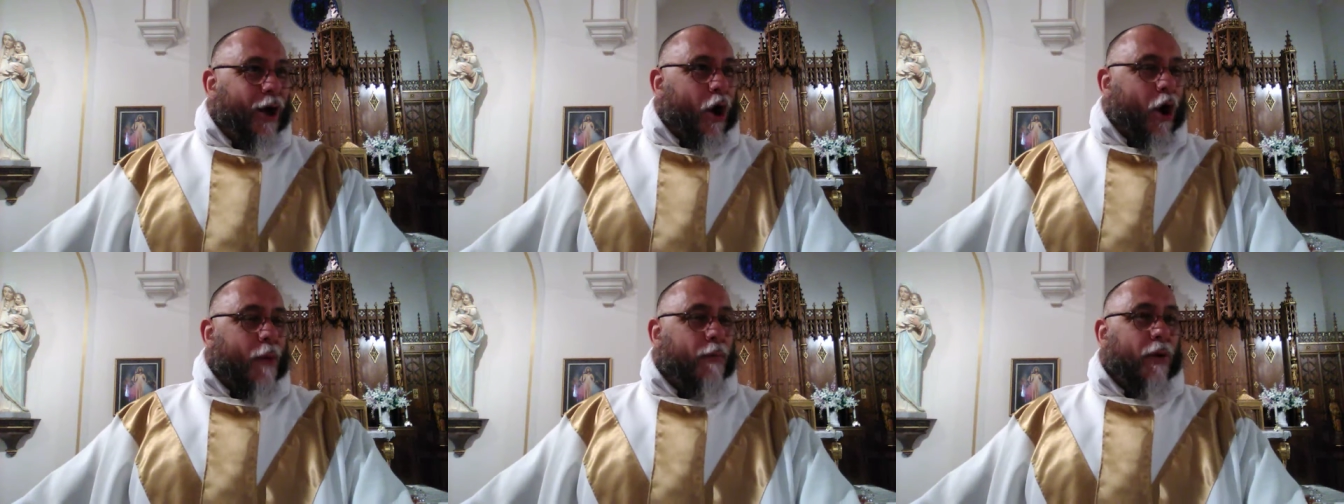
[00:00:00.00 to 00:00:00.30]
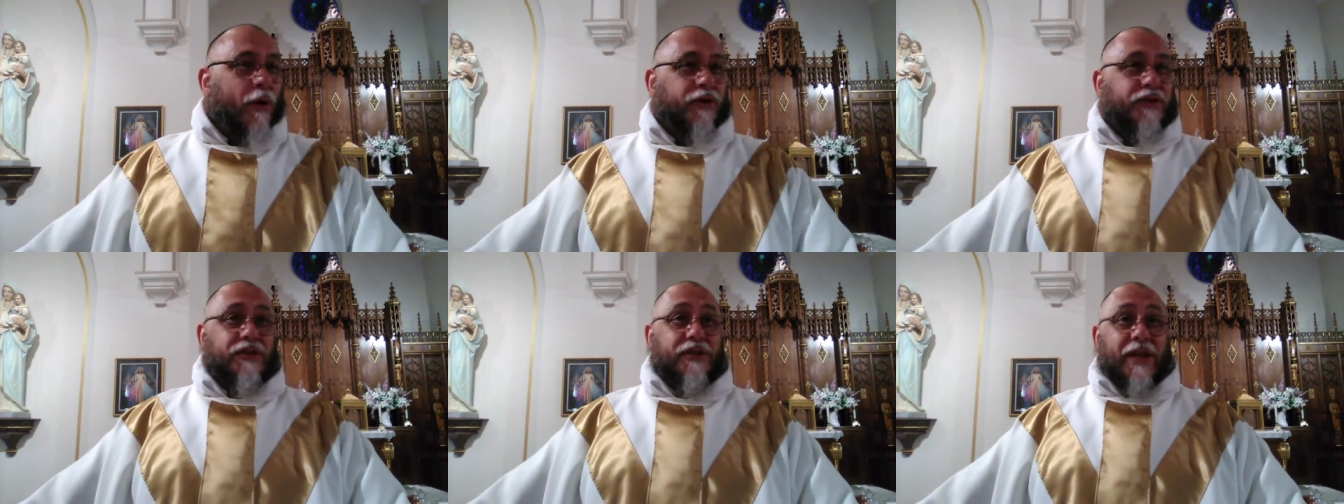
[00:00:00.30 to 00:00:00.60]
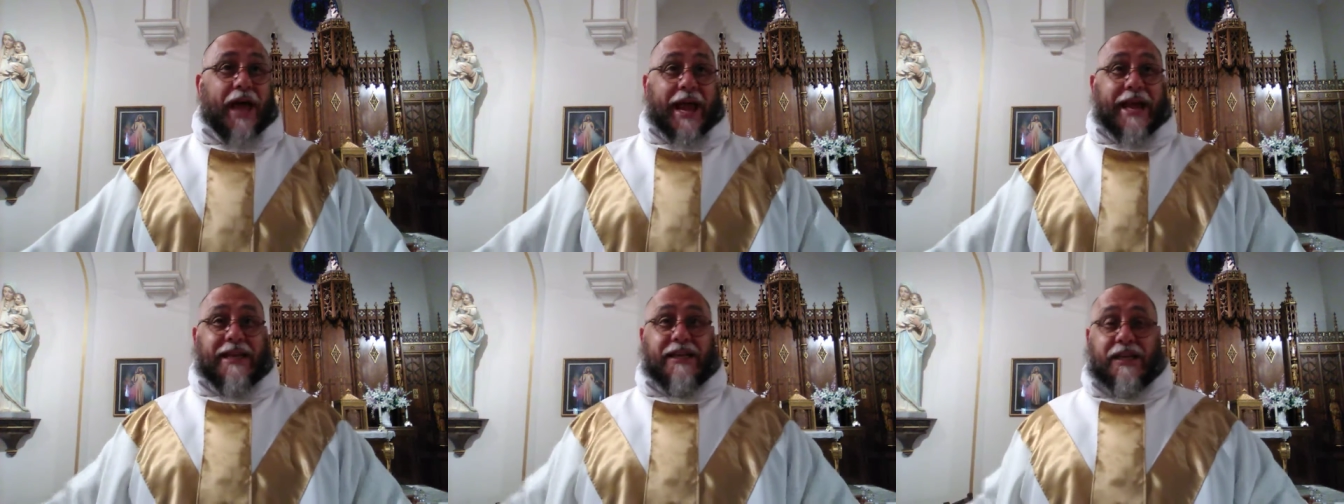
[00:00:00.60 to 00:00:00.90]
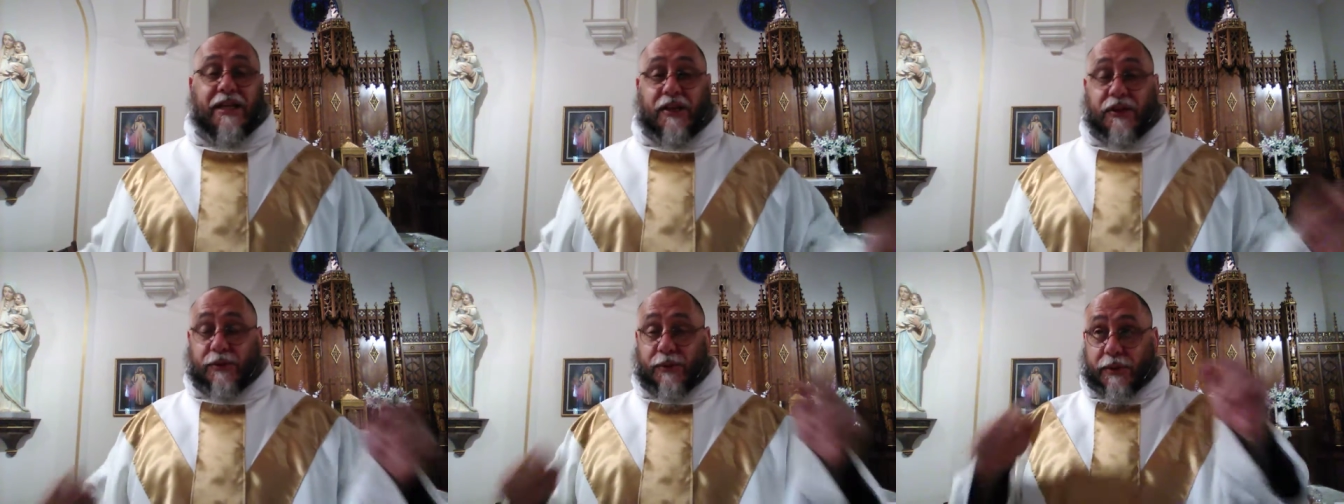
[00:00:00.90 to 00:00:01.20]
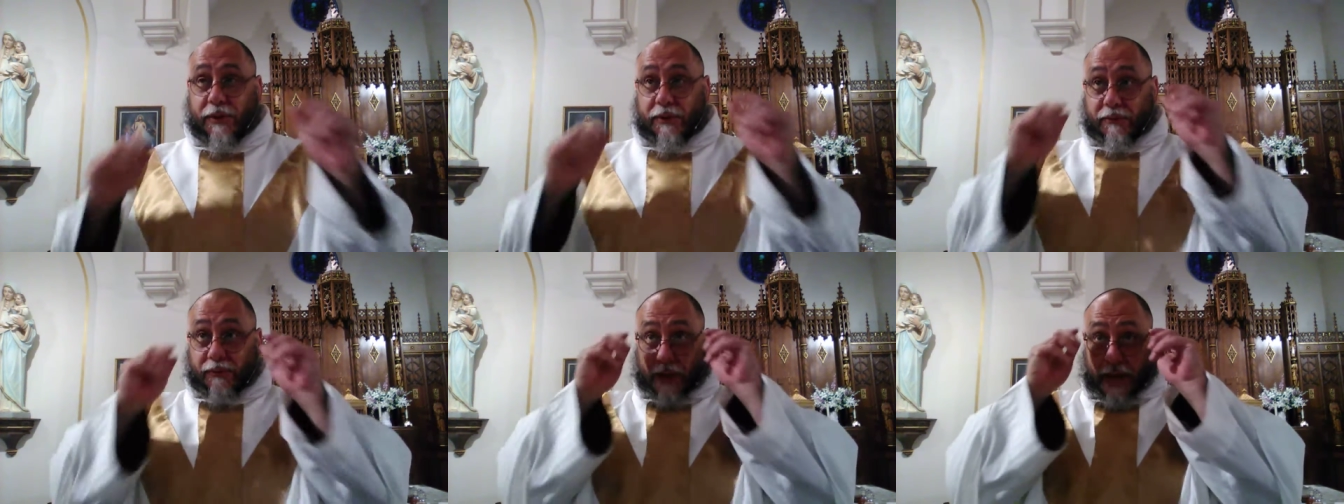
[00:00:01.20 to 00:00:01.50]
Almost
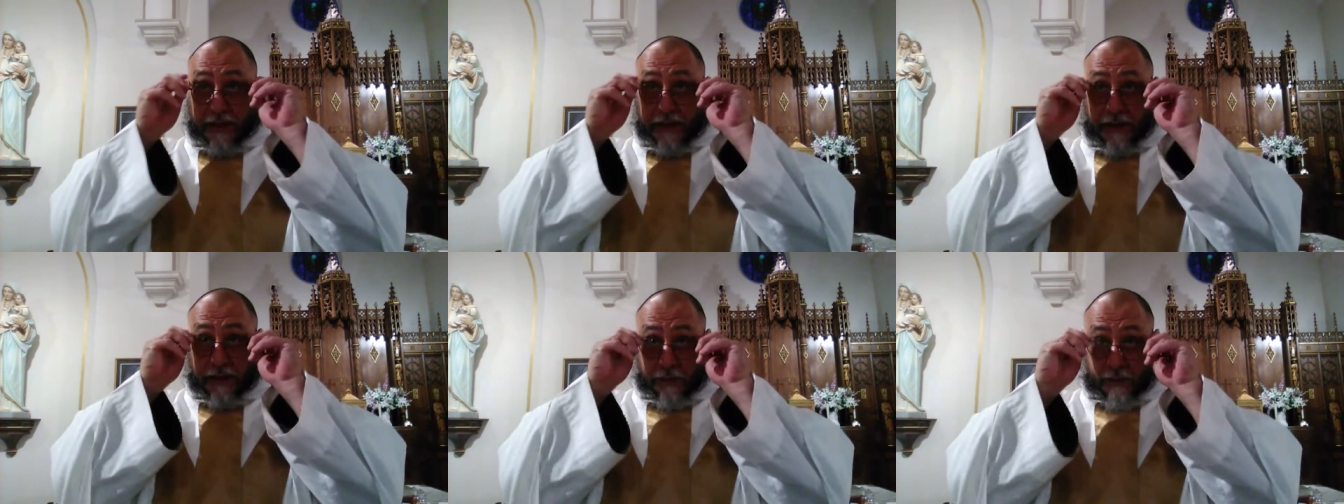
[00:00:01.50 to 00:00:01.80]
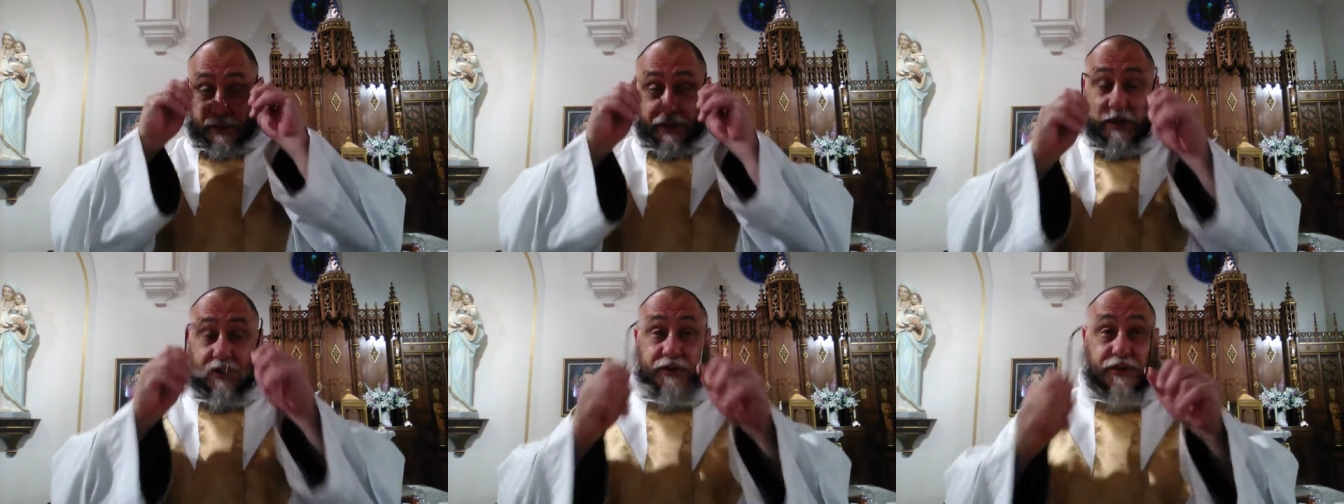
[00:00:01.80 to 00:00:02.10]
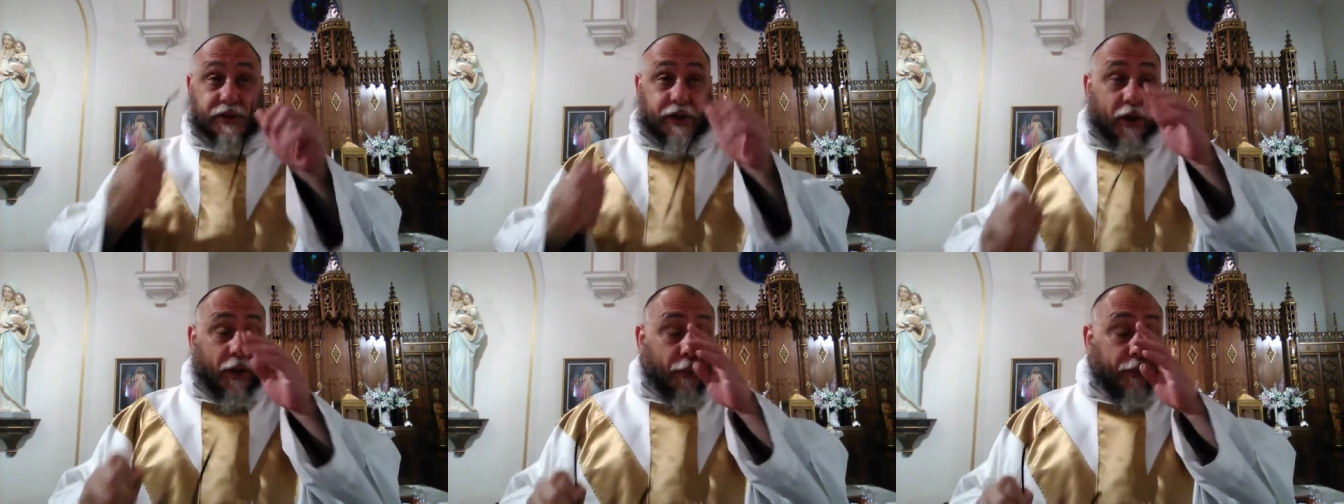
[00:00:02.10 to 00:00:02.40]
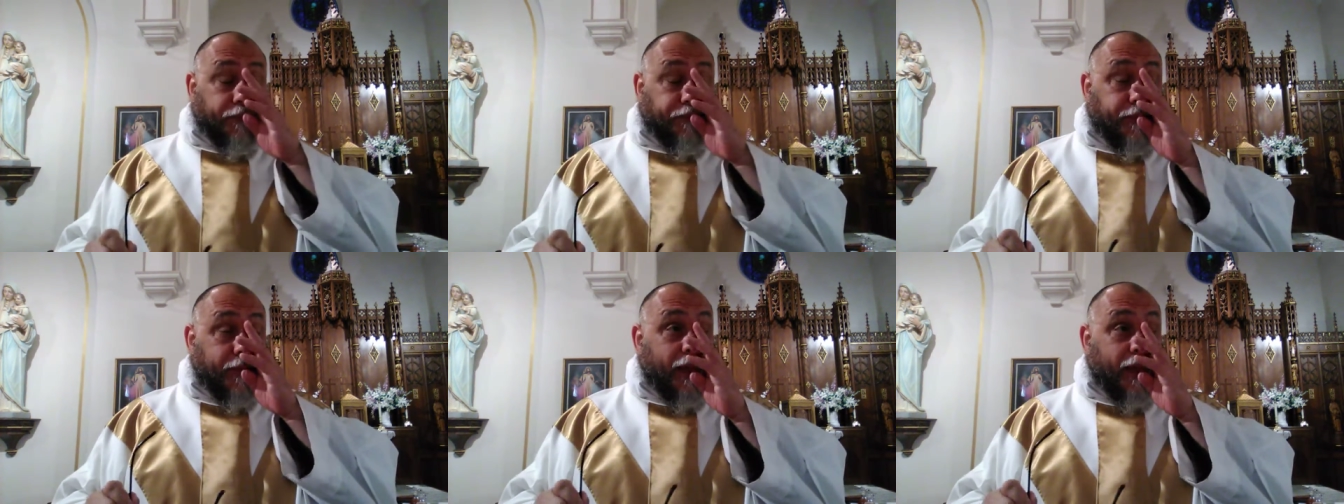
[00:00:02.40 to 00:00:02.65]
93, 93 years ago.